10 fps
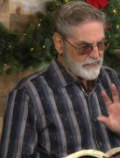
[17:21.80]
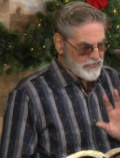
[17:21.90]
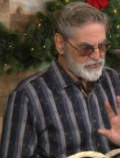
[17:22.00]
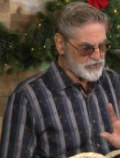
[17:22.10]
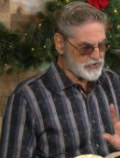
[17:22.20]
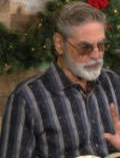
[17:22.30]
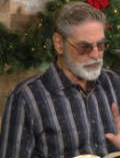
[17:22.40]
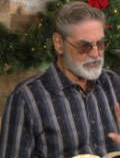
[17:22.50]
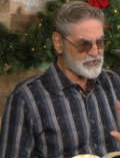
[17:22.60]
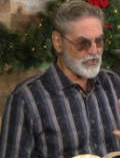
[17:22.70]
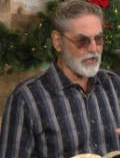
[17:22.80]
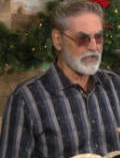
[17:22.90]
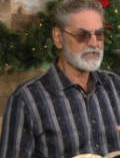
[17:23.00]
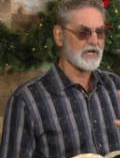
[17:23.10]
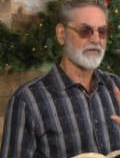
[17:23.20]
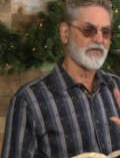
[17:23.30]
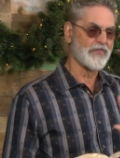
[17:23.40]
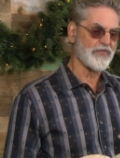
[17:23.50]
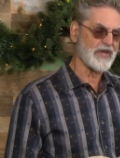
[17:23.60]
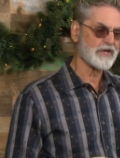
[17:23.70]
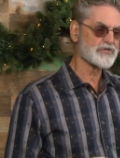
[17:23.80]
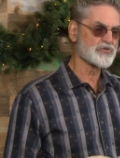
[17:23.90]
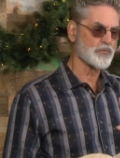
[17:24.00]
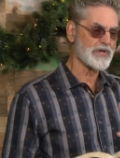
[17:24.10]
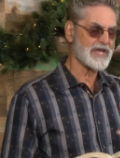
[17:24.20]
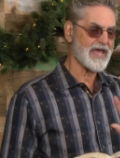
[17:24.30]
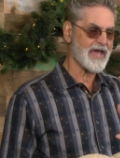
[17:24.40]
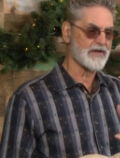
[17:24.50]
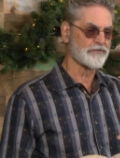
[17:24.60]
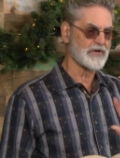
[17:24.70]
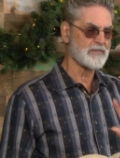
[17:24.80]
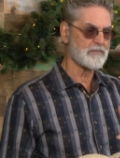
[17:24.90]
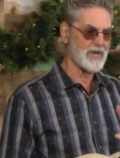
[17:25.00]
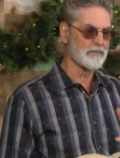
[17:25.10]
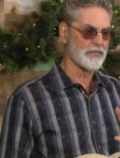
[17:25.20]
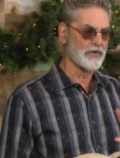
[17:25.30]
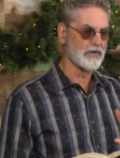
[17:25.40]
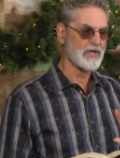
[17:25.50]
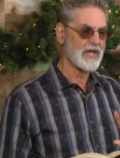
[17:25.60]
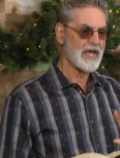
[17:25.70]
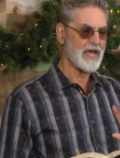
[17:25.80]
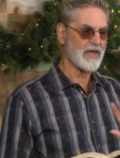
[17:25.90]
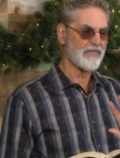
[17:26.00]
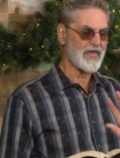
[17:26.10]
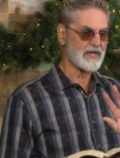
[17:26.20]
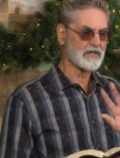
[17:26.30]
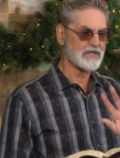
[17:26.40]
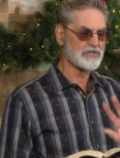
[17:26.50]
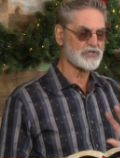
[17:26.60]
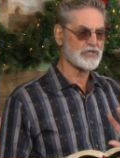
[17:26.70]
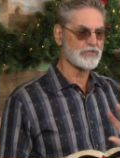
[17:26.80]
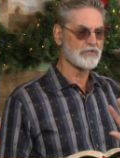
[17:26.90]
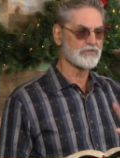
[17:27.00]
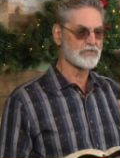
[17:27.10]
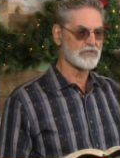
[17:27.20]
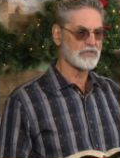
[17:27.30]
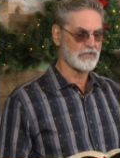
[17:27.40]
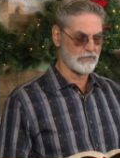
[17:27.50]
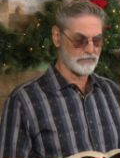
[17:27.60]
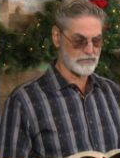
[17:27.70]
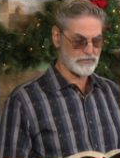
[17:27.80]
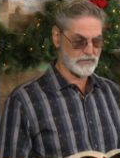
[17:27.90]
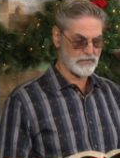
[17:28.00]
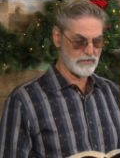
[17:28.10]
the result of the things we have remembered and then continue to use,